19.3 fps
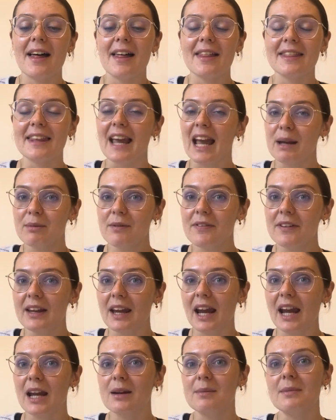the aim of the
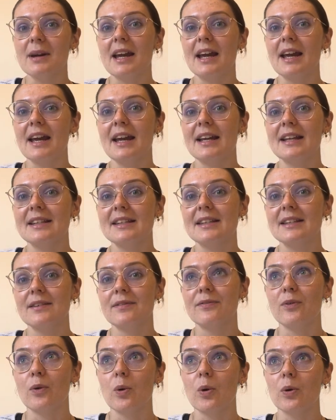game is
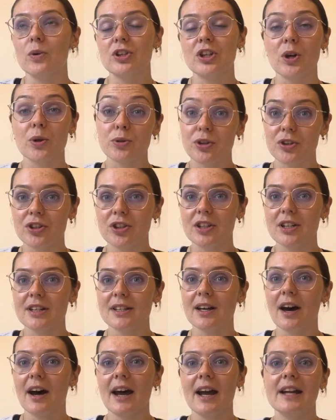for children to
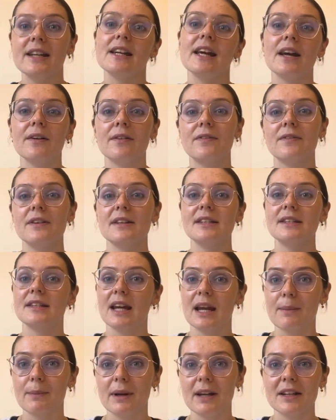decide if
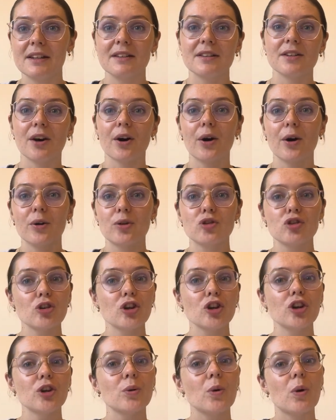statements are
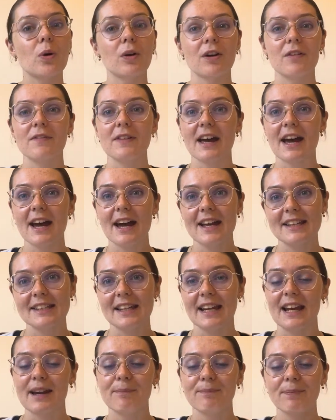true or if they're
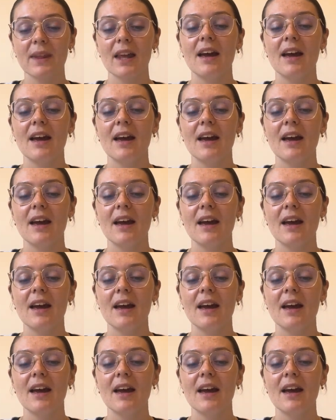silly.